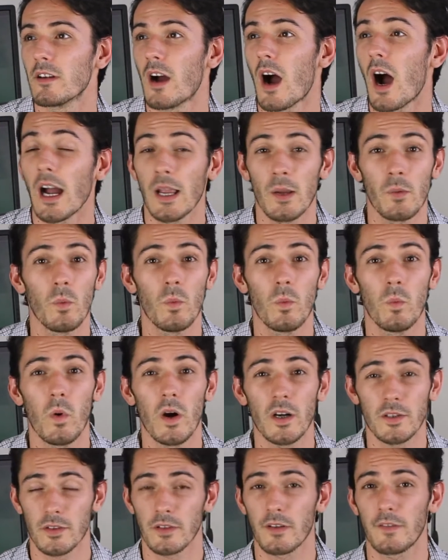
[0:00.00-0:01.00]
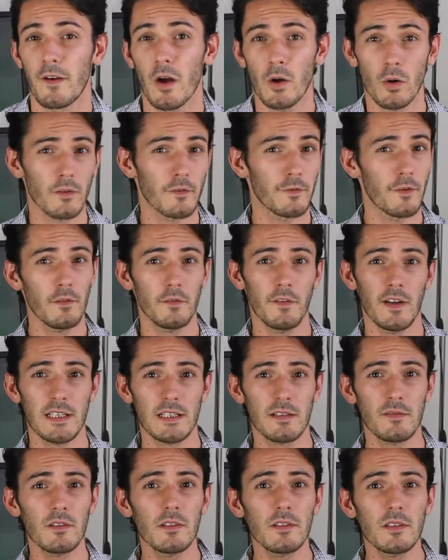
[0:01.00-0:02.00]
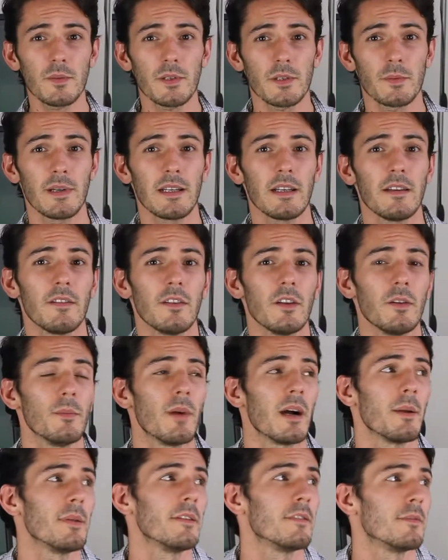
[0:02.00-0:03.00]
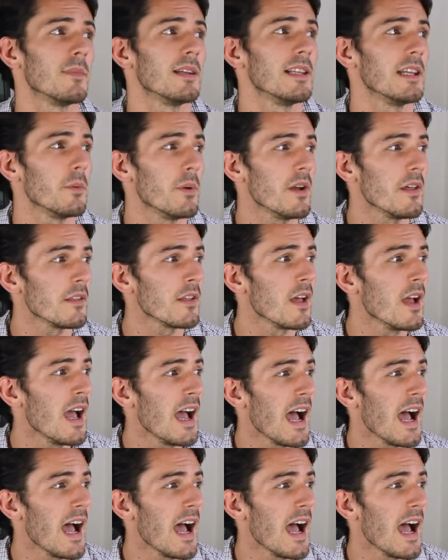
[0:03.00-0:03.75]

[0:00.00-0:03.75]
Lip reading: I worked on the Folk on Foot festivals, which many of you might be familiar with,